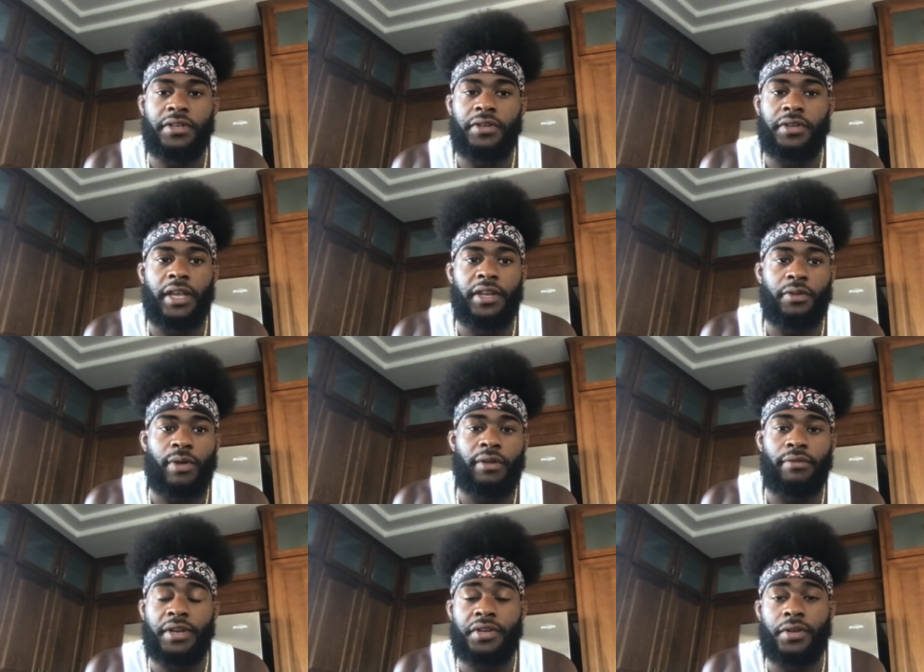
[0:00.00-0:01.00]
you get in the right
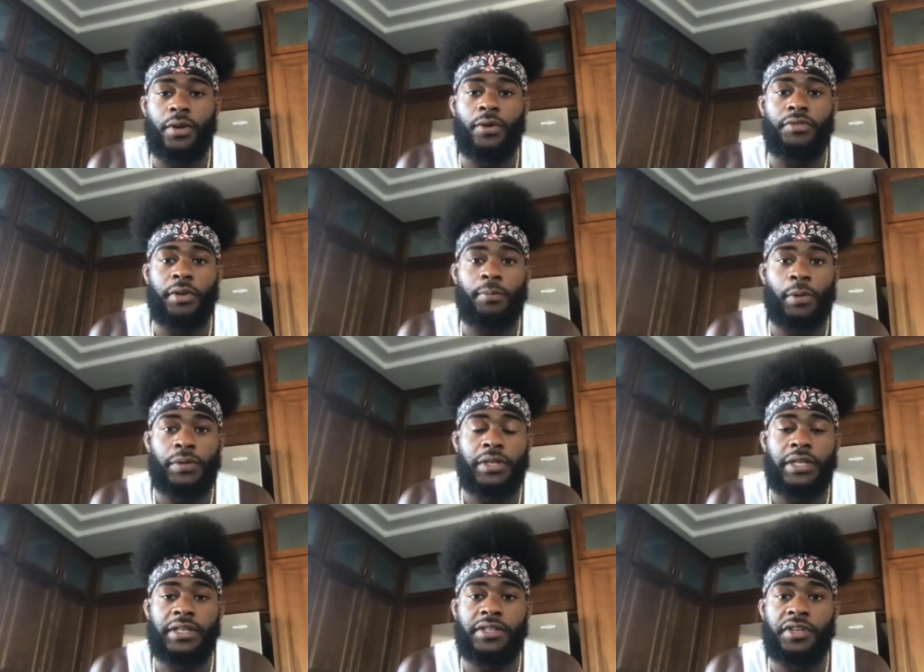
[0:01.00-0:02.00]
ratio of your
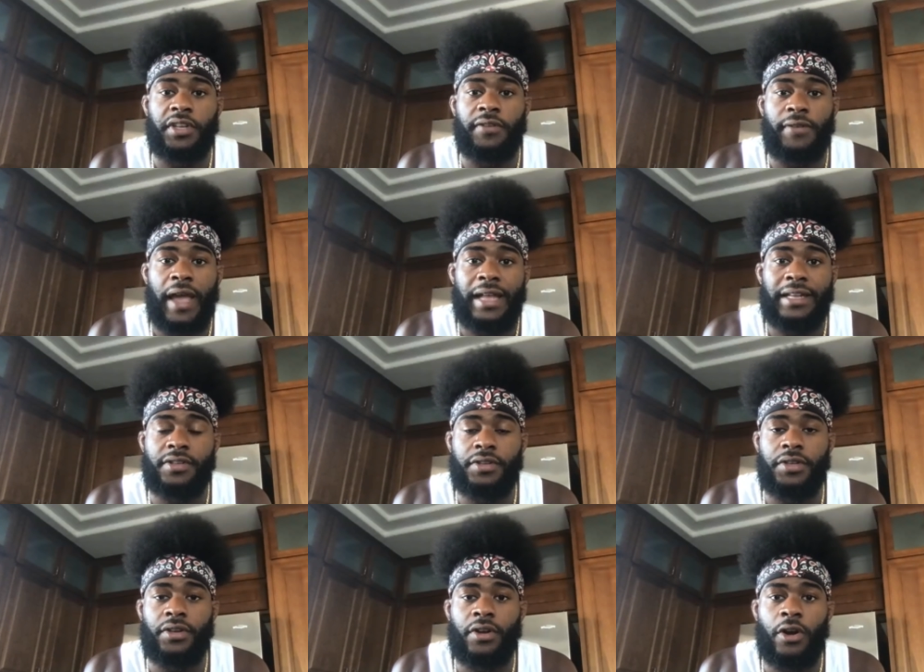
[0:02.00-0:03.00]
proteins to your fats to
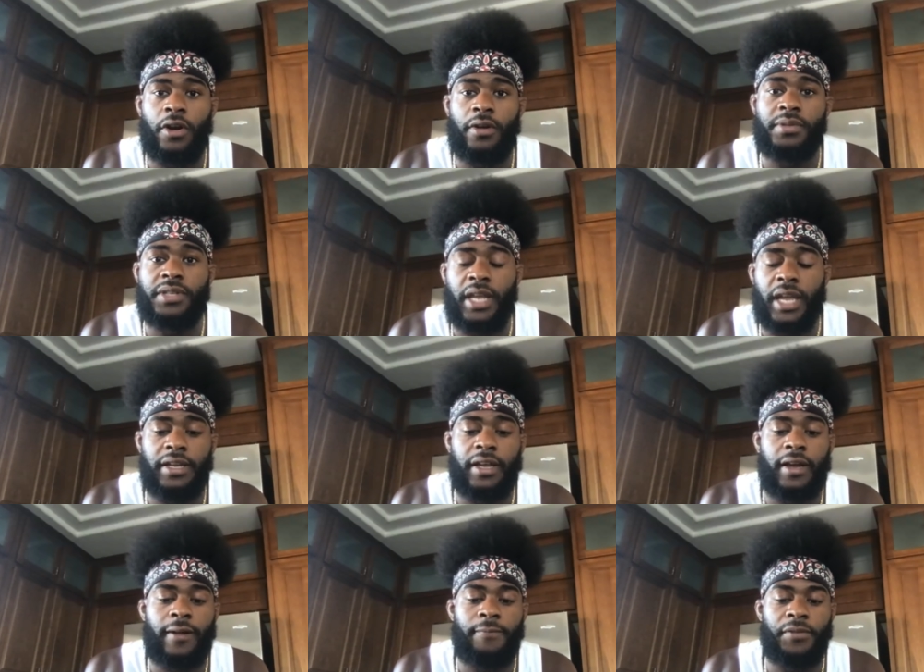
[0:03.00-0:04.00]
your carbs. And
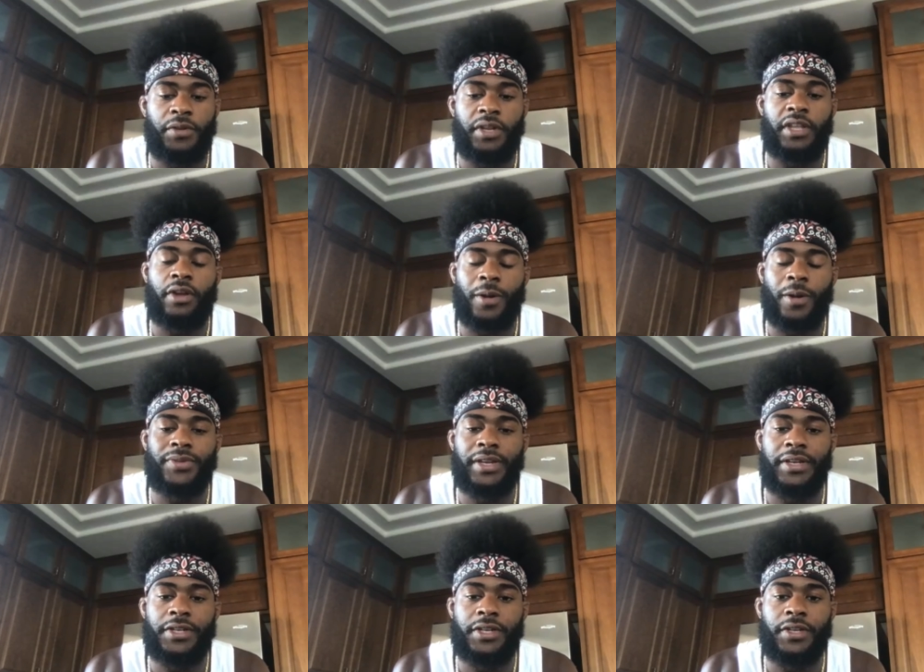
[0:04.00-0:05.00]
you need carbs for
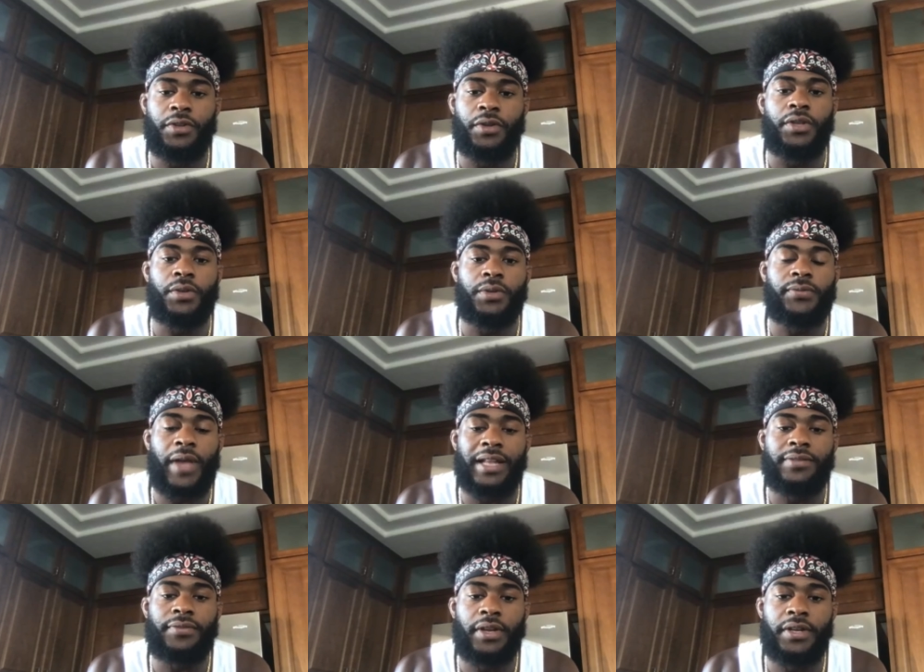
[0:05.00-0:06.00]
energy. You can use
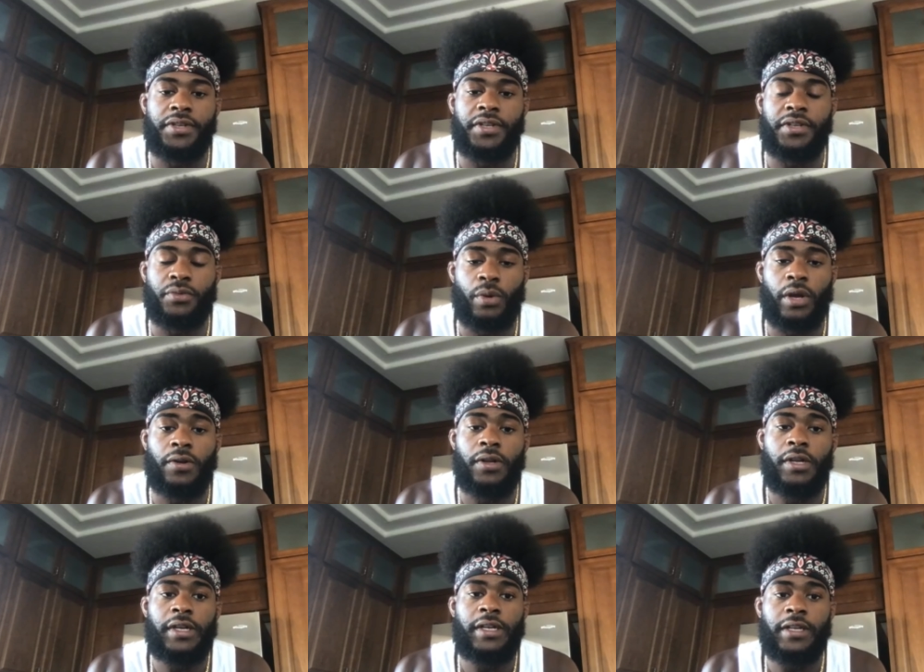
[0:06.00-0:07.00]
fats for energy as well.
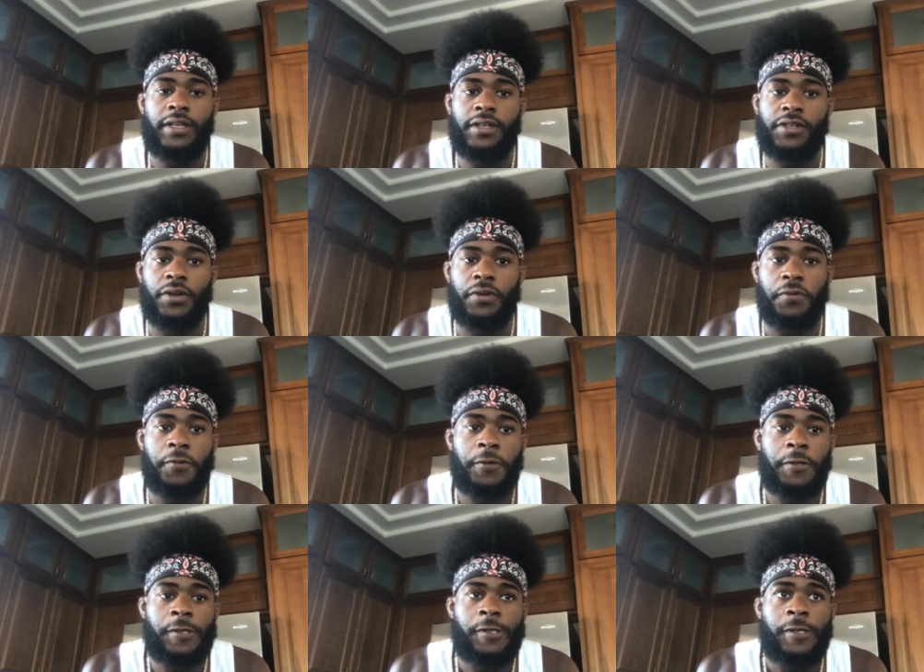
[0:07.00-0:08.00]
So
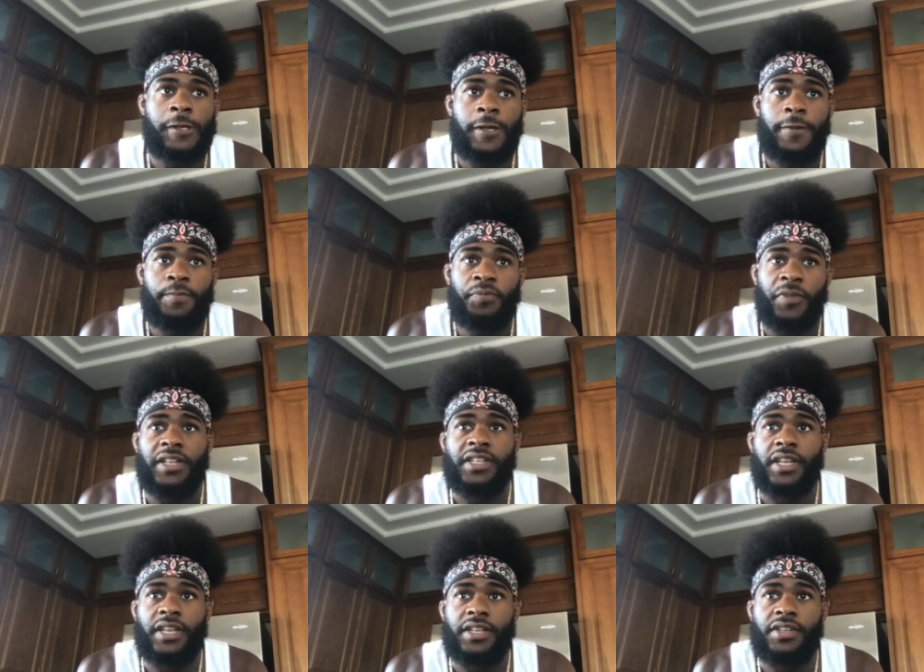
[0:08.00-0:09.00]

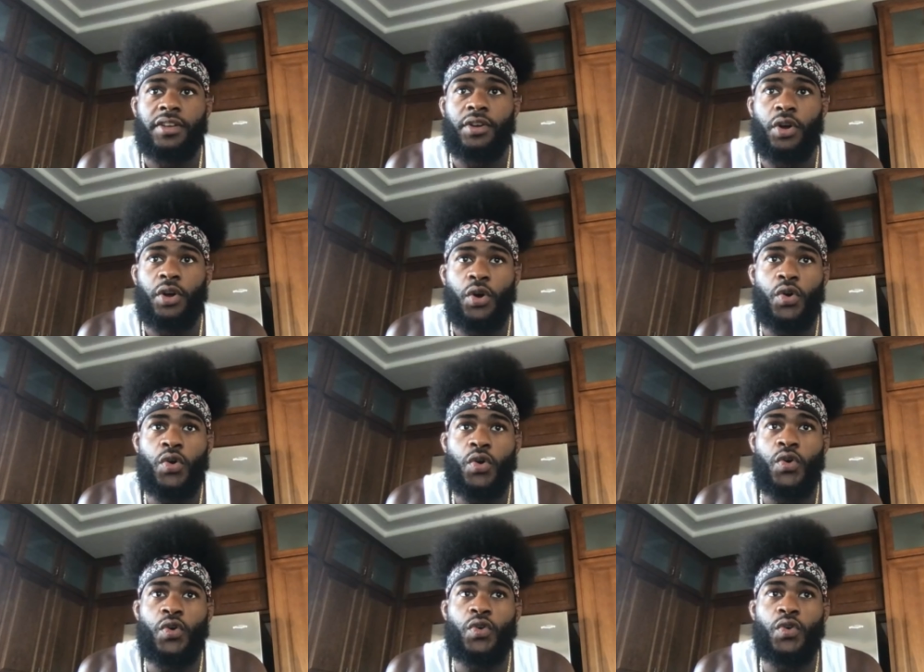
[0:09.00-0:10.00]
it's a
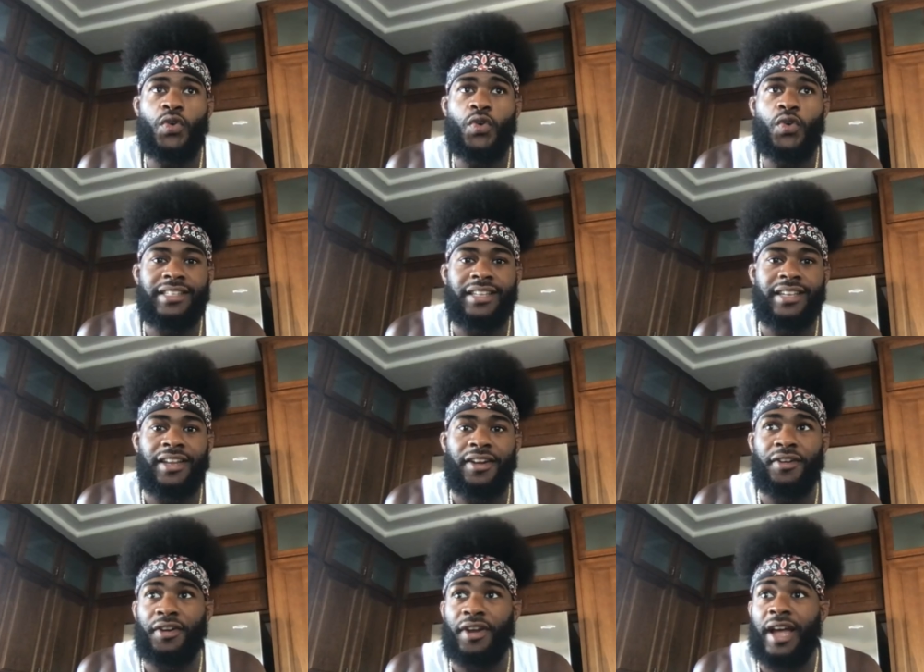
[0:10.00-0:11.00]
whole science.
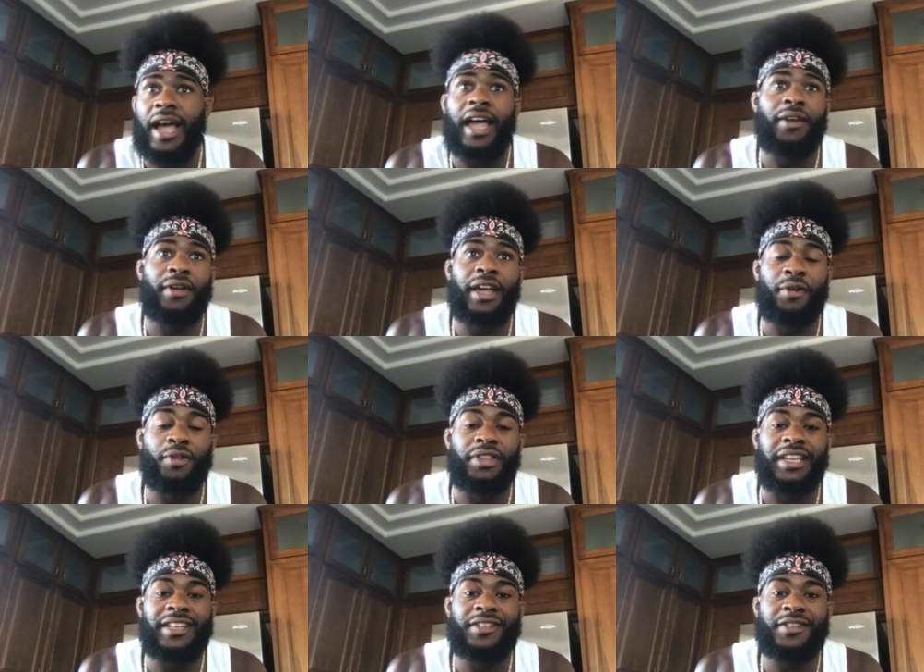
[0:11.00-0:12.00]
You know, I don't got all
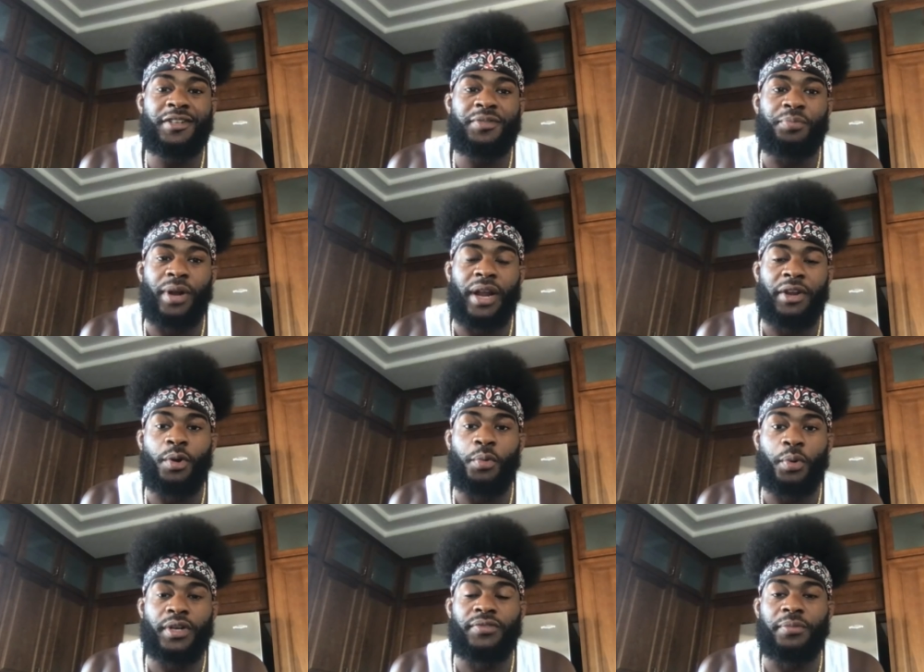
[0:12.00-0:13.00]
the answers, but I know it
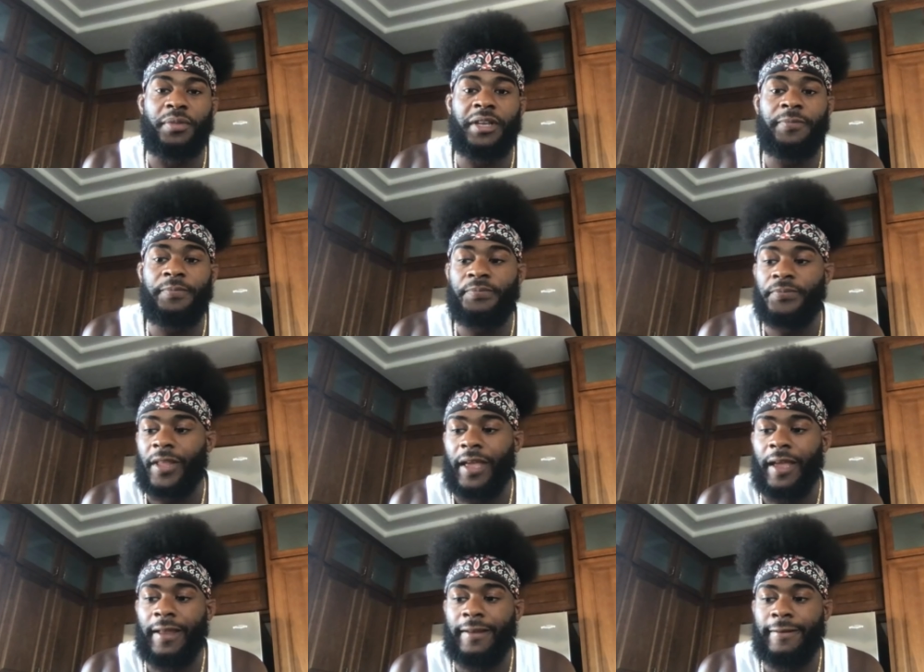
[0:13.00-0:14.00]
works for me.
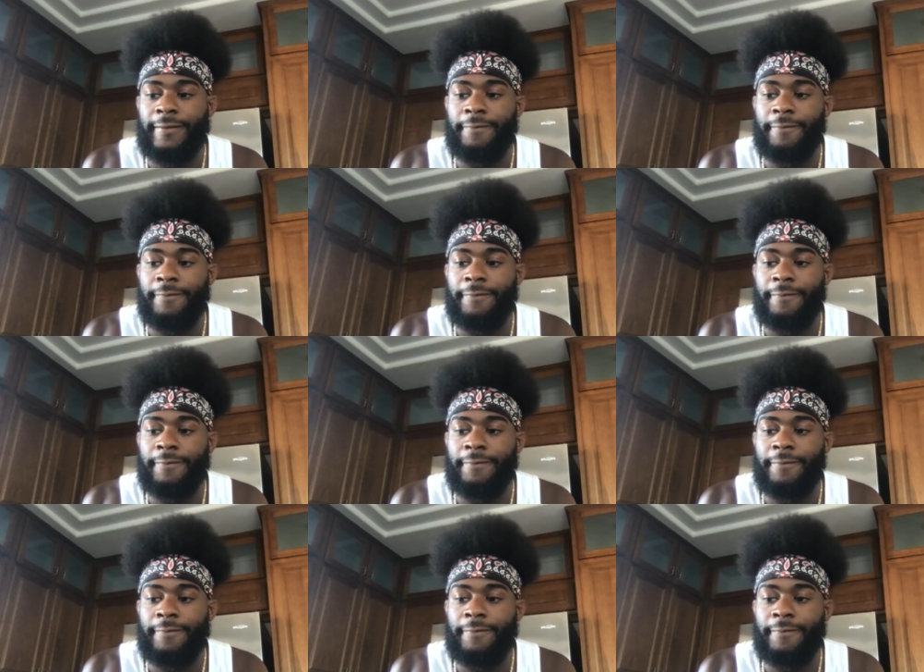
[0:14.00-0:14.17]
And